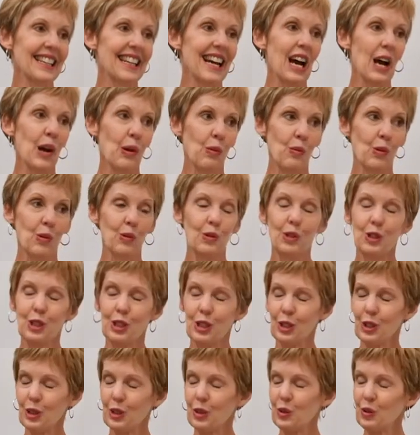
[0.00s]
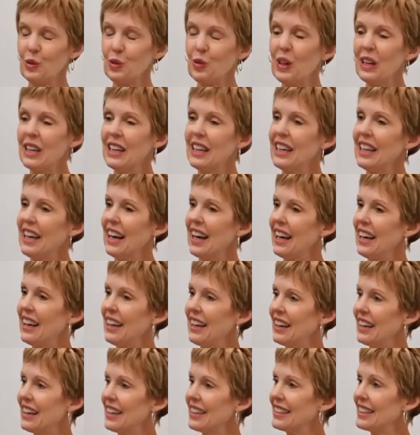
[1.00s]
I will do
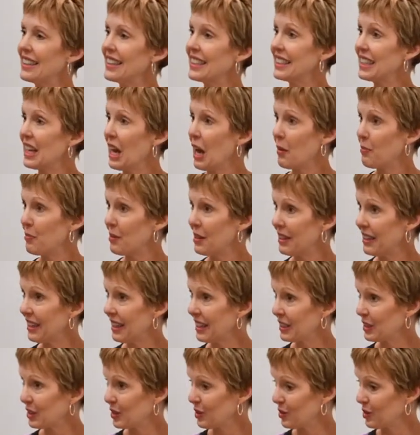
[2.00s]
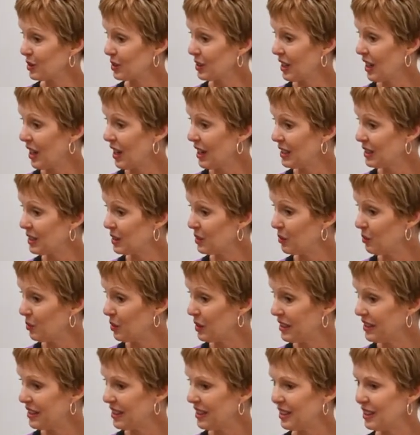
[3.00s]
the tapping exercise
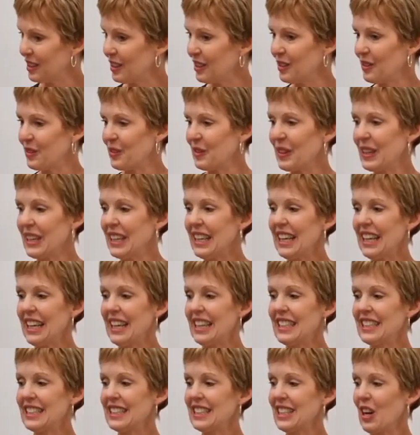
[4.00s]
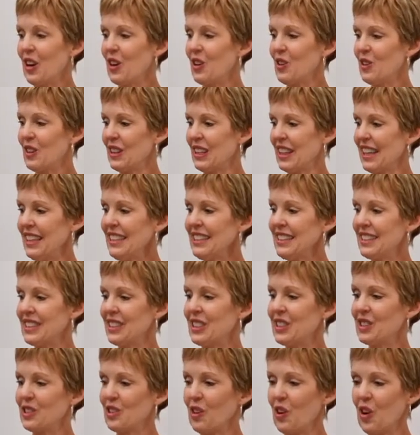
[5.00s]
with you. So let's
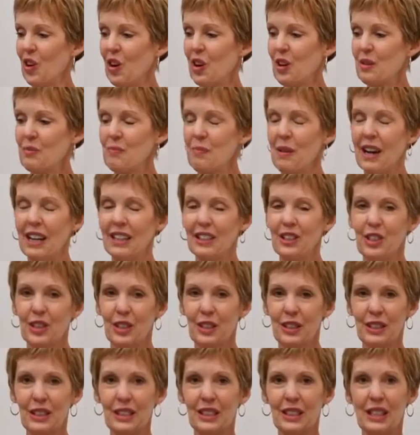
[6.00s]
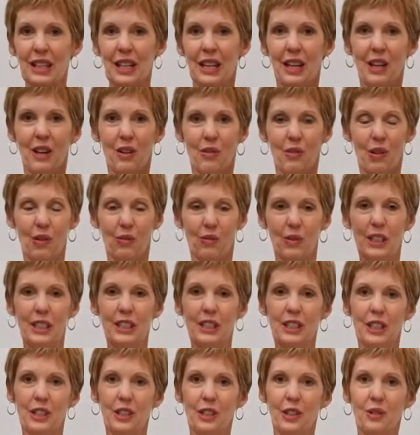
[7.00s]
start by what we
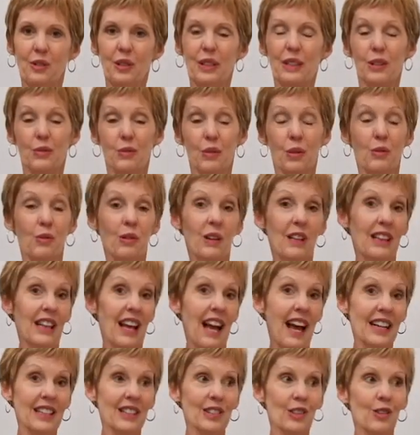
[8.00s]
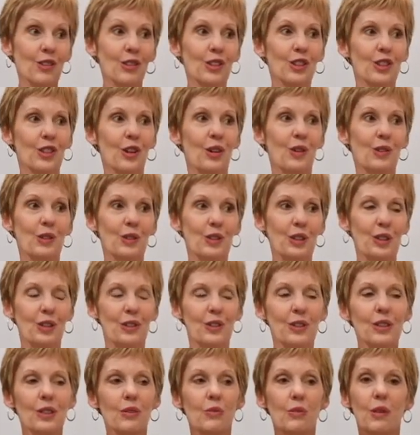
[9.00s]
do is we relax our
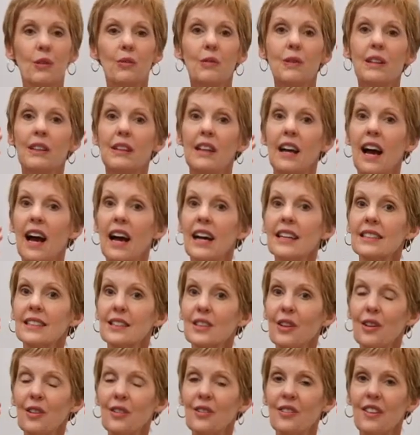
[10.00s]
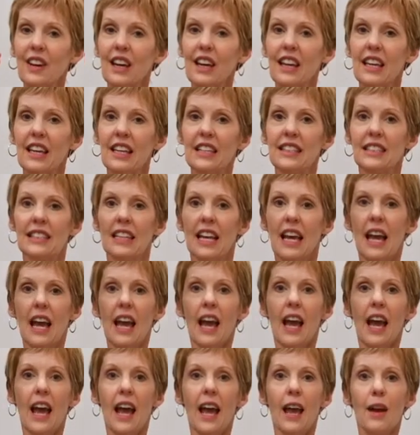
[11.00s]
shoulders, we relax our face,
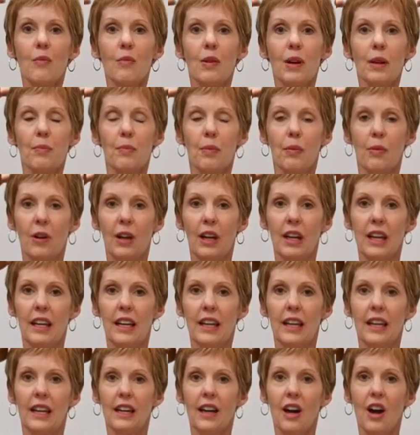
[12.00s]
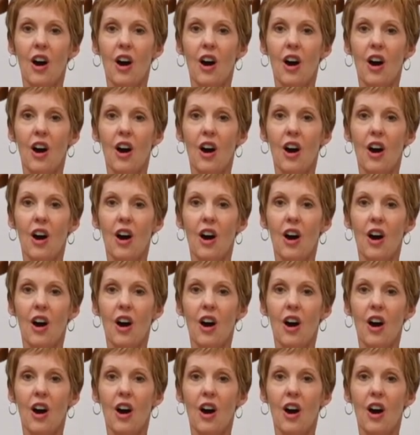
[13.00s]
and we bring